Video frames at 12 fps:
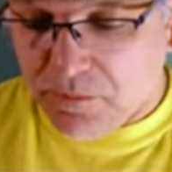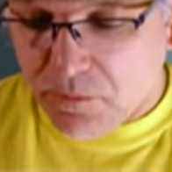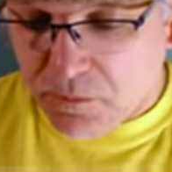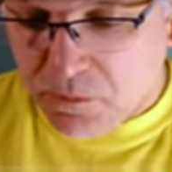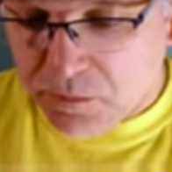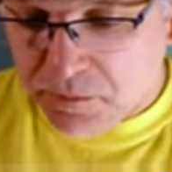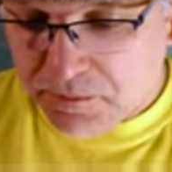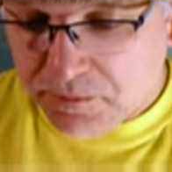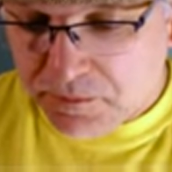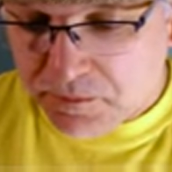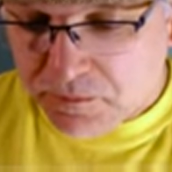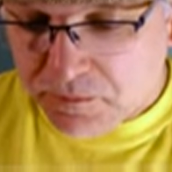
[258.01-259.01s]

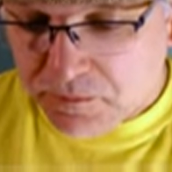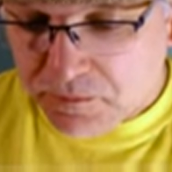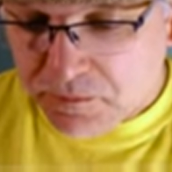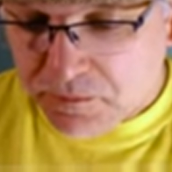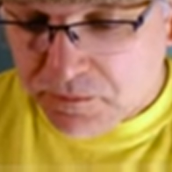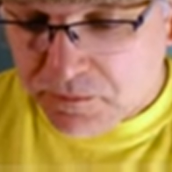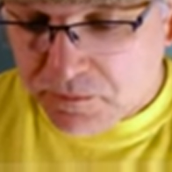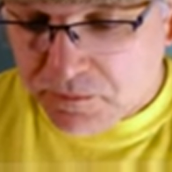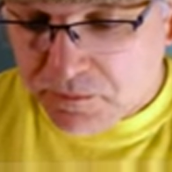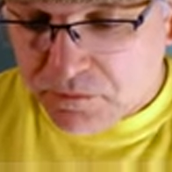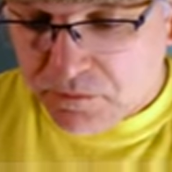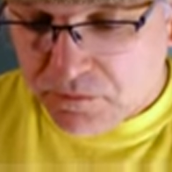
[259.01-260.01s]

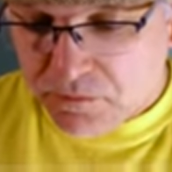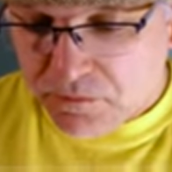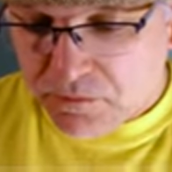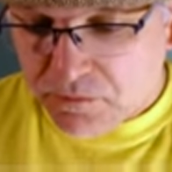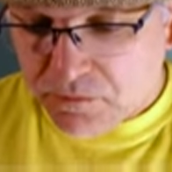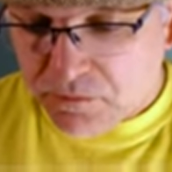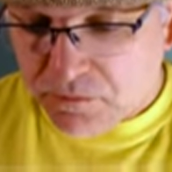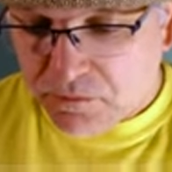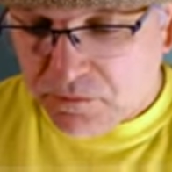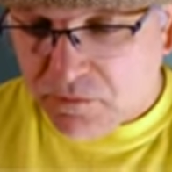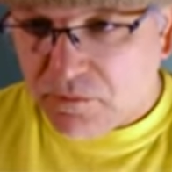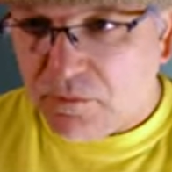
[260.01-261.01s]

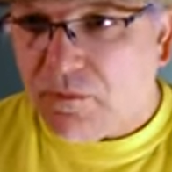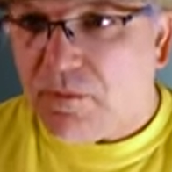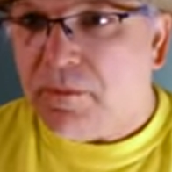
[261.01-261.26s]
Nobody speaks.